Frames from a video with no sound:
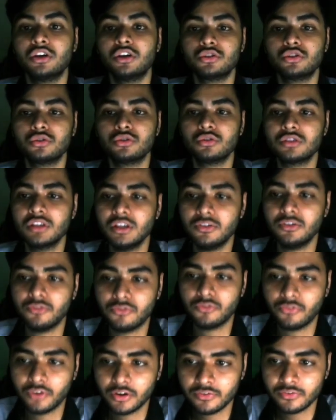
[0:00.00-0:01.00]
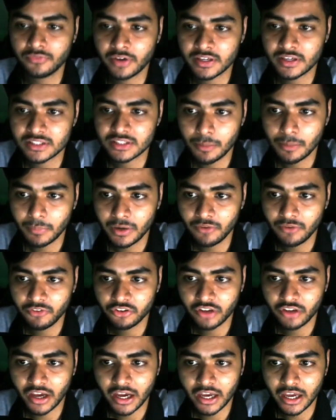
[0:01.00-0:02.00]
So see, the example
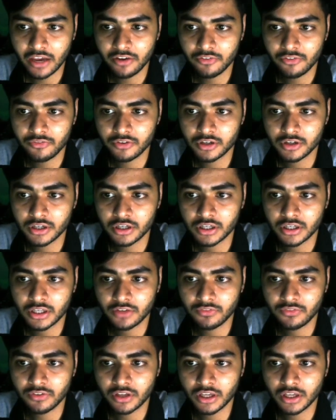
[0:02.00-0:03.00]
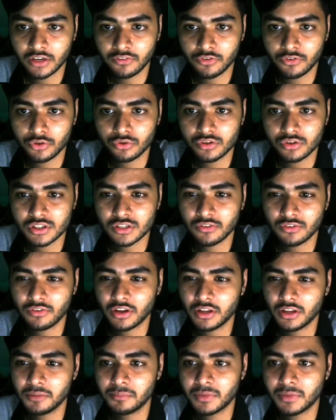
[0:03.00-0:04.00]
which I have gave you is a
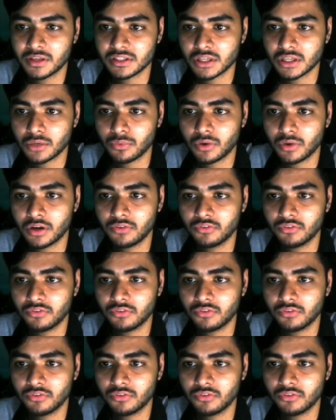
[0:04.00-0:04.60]
very basic one,